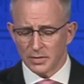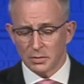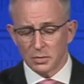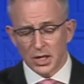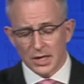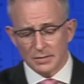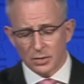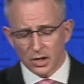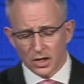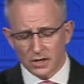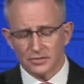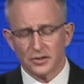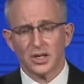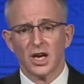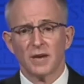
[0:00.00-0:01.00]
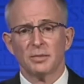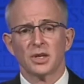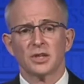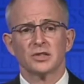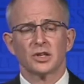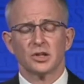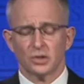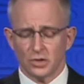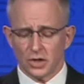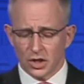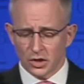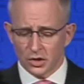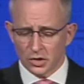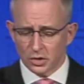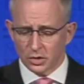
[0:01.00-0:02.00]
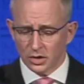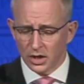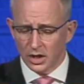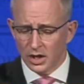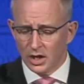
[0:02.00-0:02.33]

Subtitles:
The peak body for companies including Google,